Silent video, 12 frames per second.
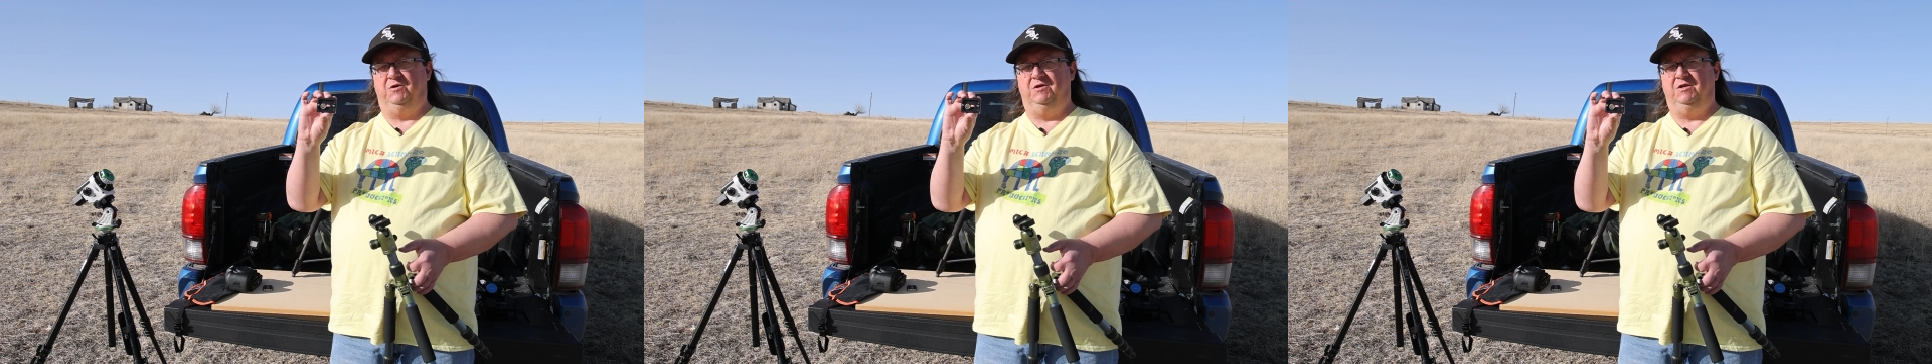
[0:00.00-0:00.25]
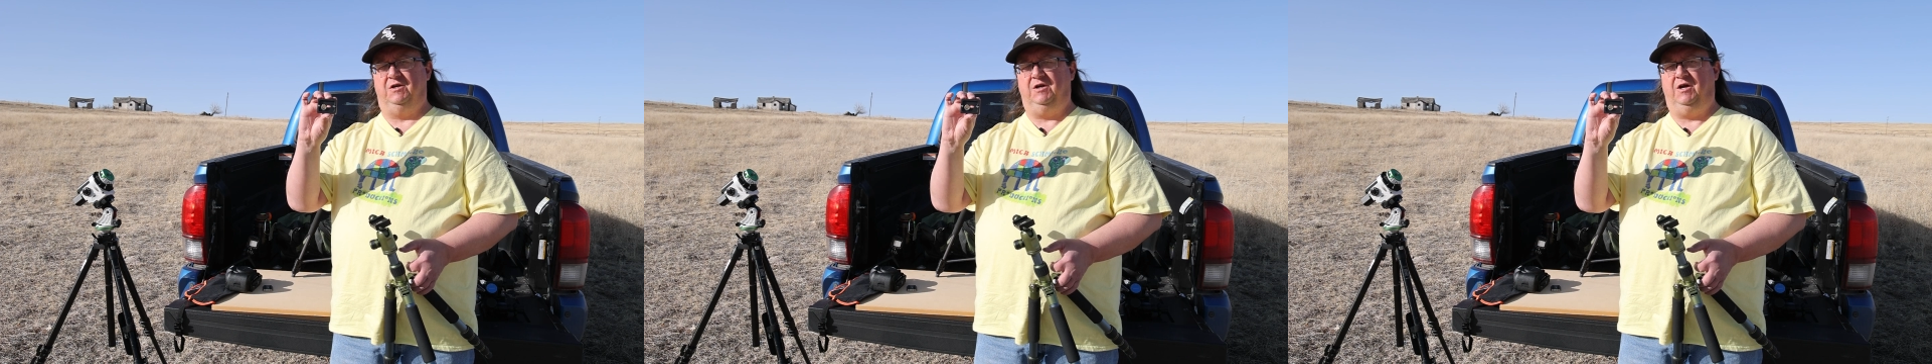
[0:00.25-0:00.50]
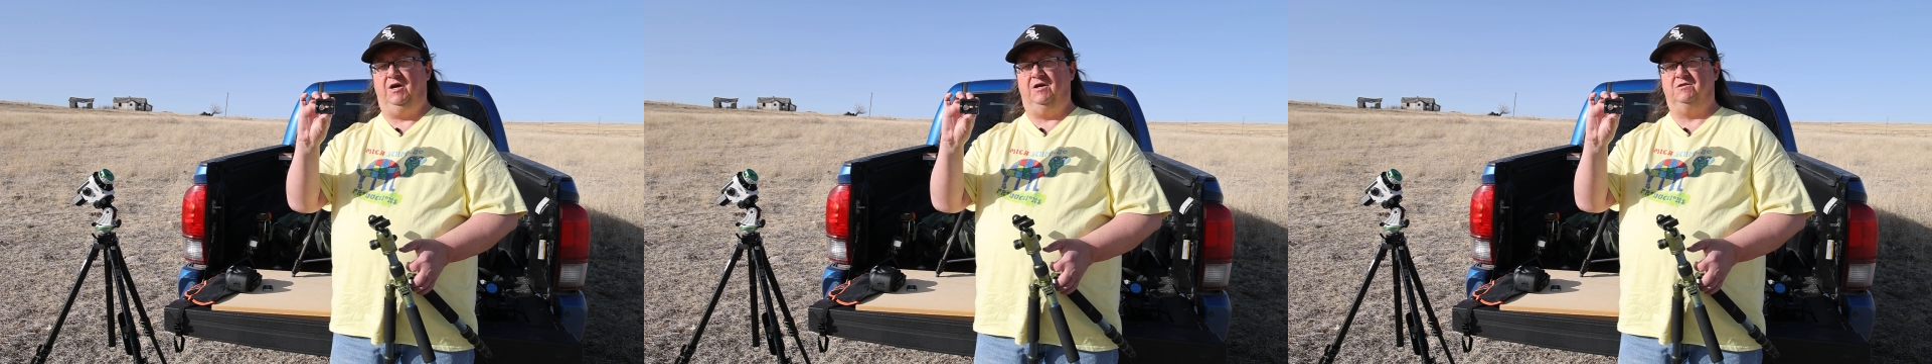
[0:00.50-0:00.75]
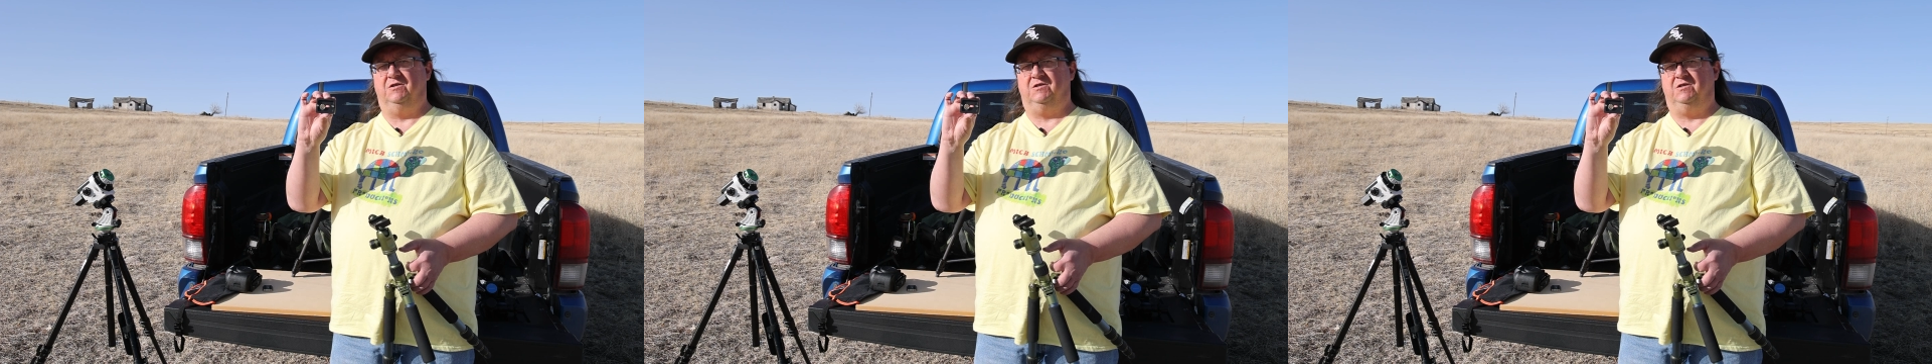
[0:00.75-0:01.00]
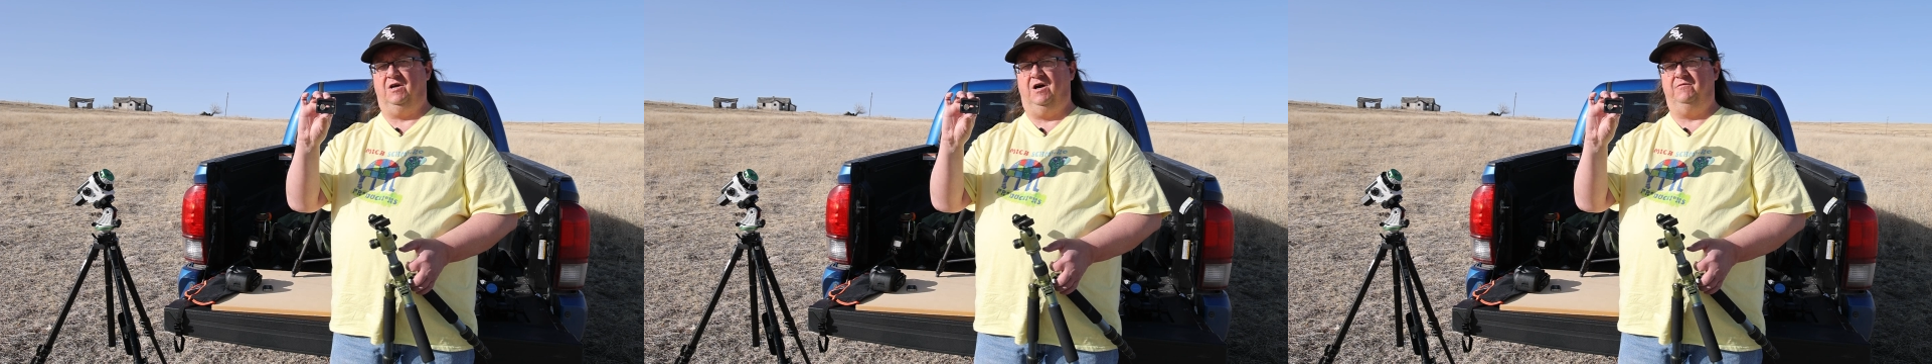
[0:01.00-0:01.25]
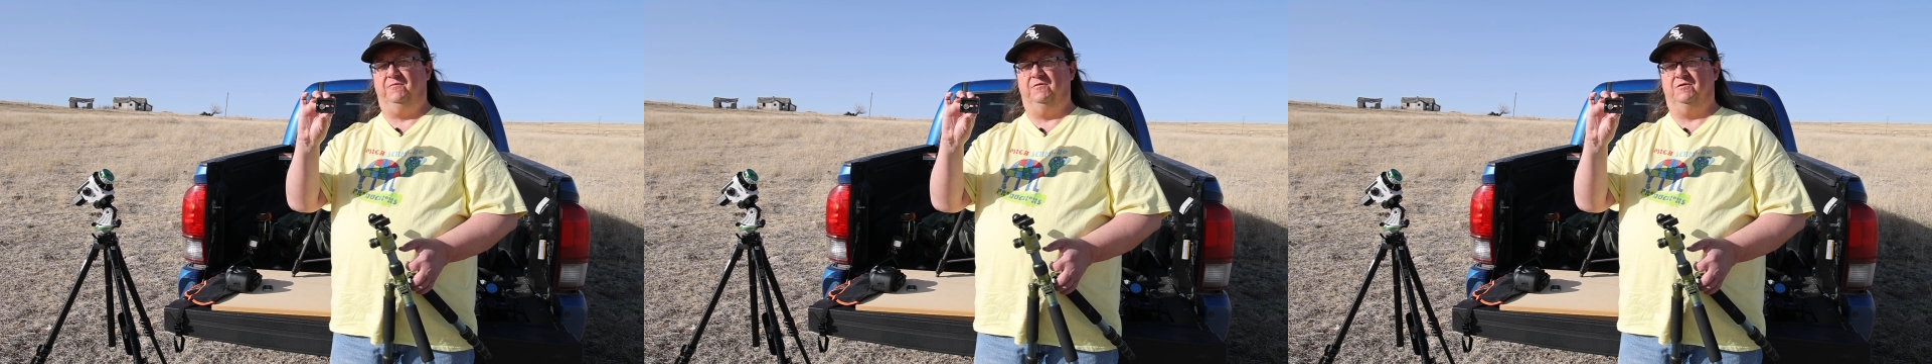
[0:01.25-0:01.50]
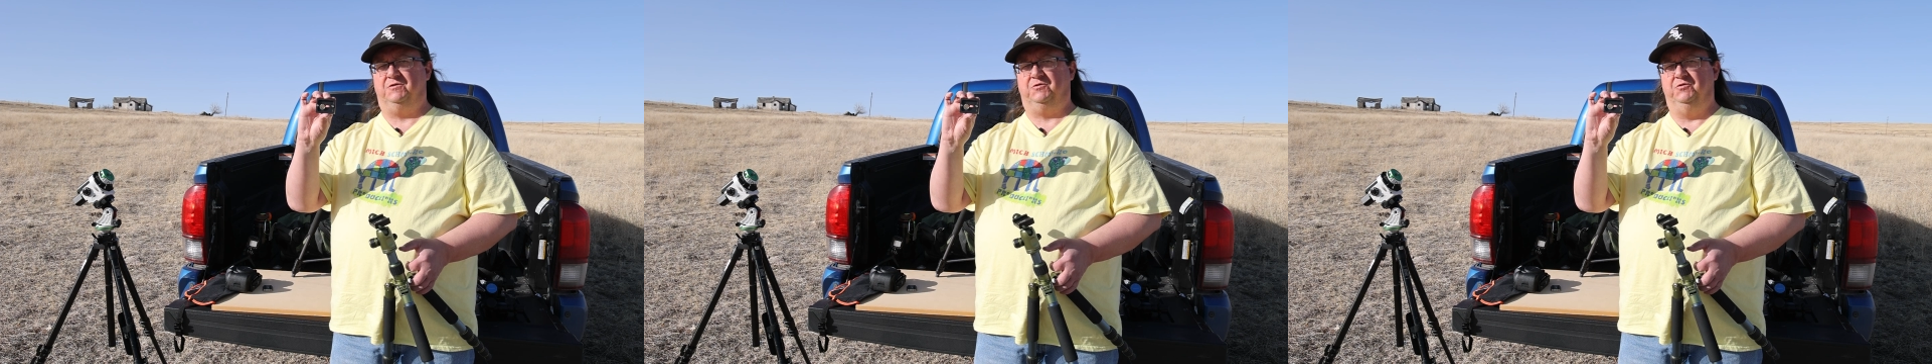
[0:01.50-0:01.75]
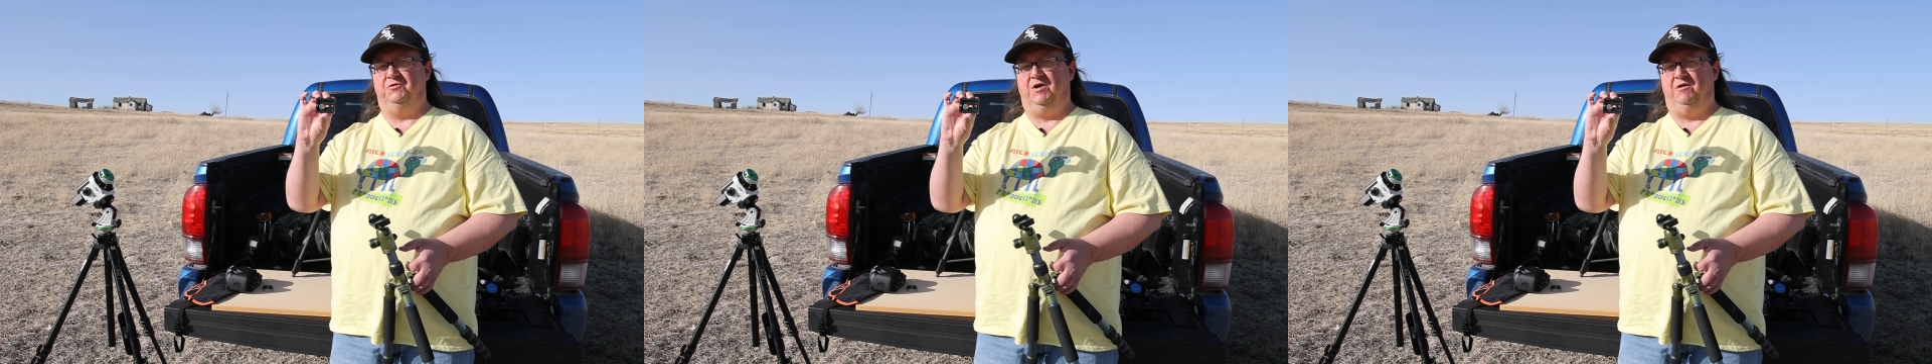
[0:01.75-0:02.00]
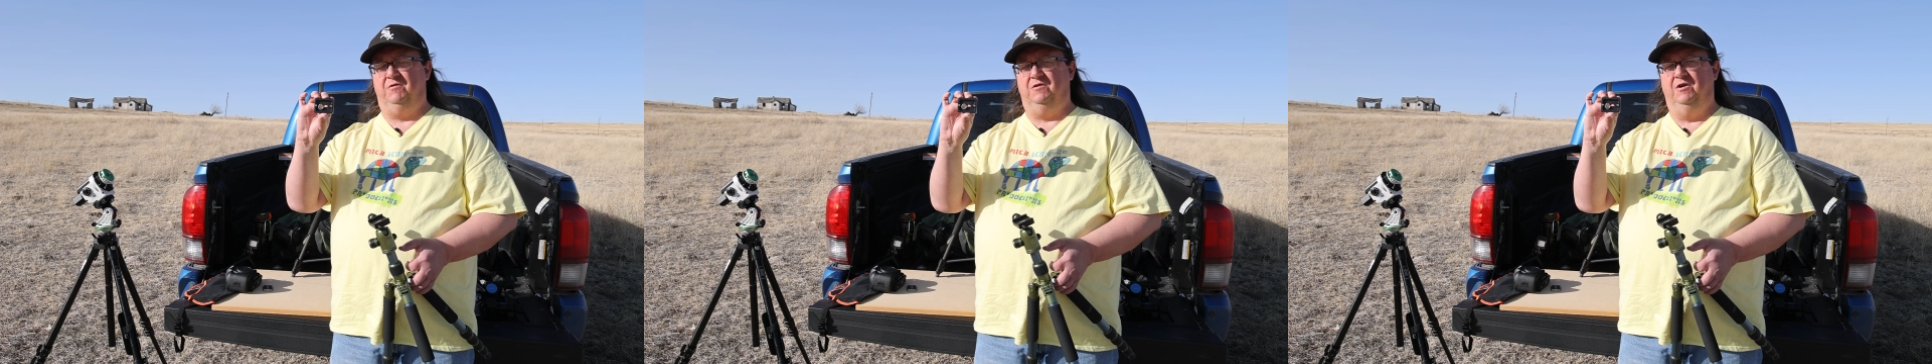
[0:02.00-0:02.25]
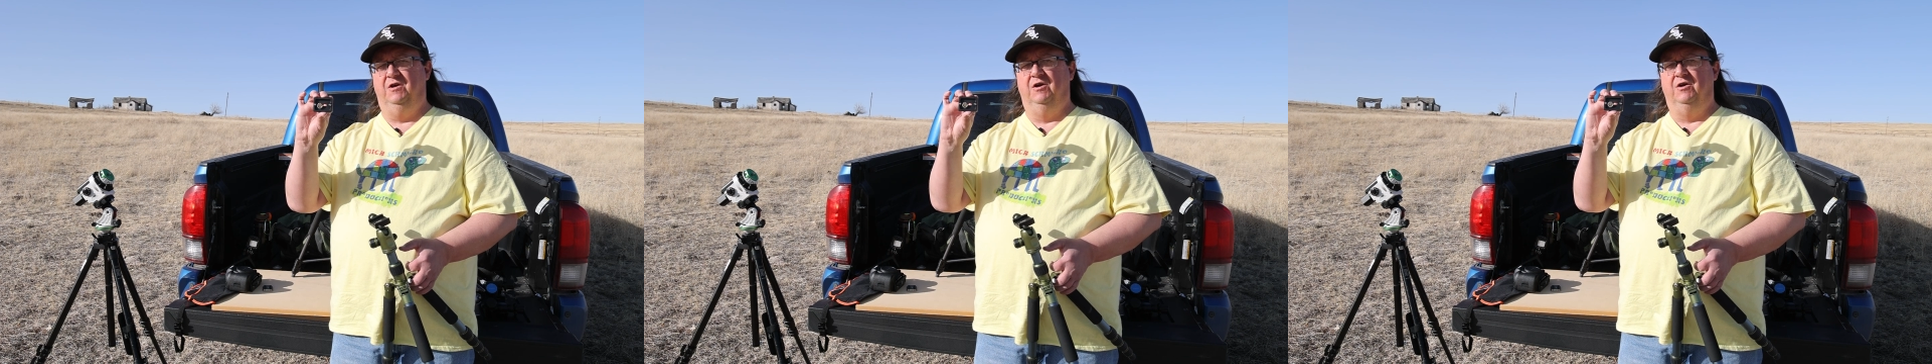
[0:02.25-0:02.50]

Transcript: one that has a slot for a screwdriver,